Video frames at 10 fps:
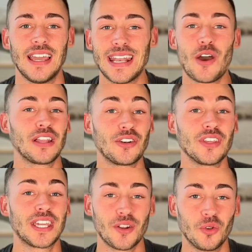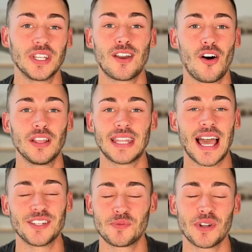and now I literally can only call it that.
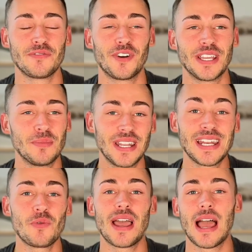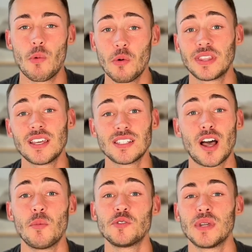It's pretty funny. But anyway, I went with the
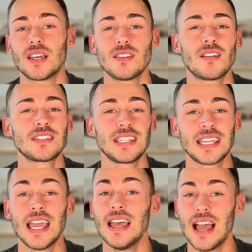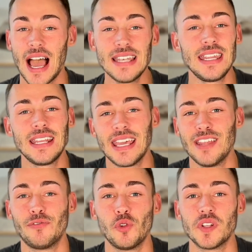Sambas because honestly, I did get
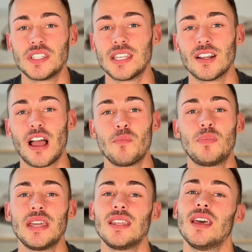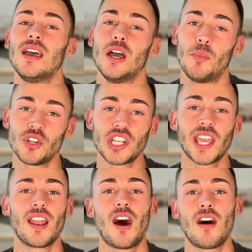influenced here. I've been pushing
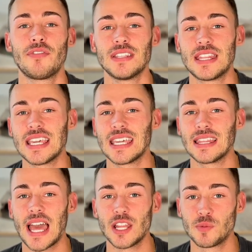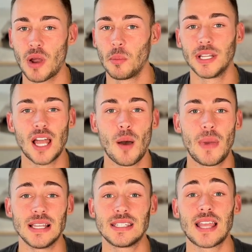it off and thinking that it's probably not
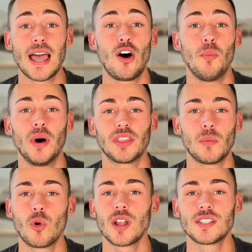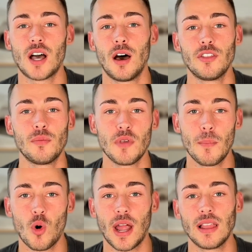my style, but the more I saw them, the
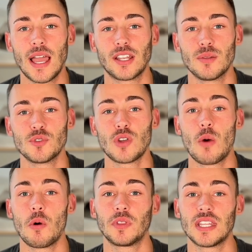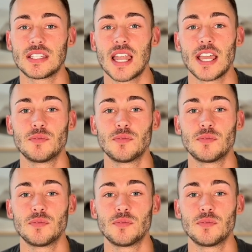more I liked them. So I went with this nice